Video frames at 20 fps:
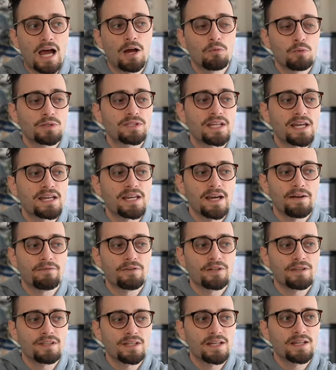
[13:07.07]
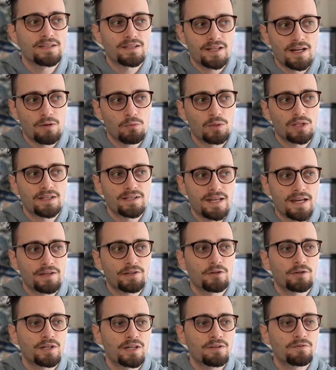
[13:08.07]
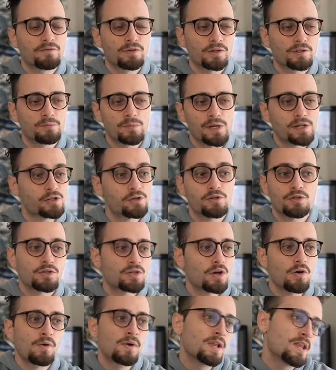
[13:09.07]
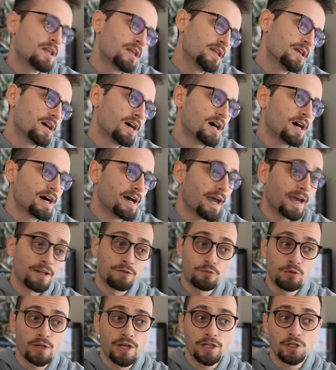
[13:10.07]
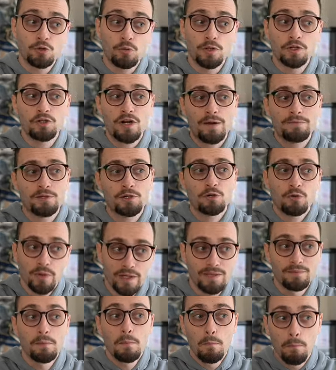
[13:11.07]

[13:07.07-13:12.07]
I will take everything, and then I will attack your king for good measure. So, uh, and rook h1 traps your queen.